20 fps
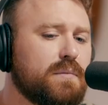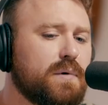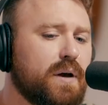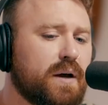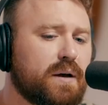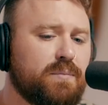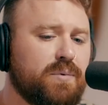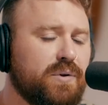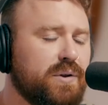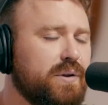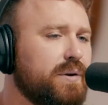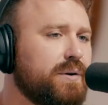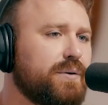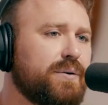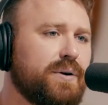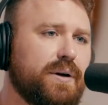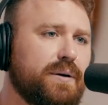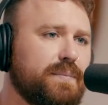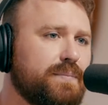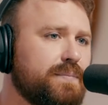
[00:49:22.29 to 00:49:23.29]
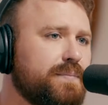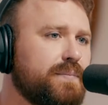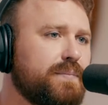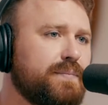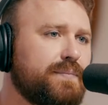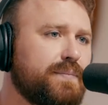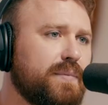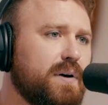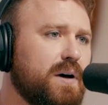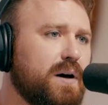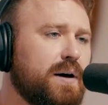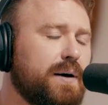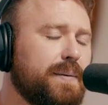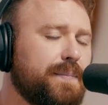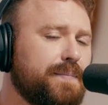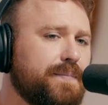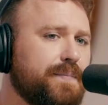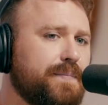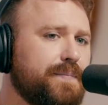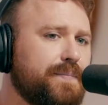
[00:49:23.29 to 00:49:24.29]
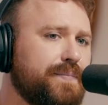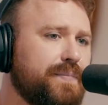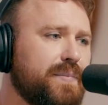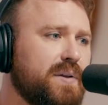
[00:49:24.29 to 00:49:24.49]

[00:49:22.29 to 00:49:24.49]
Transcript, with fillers: I completely agree. Um,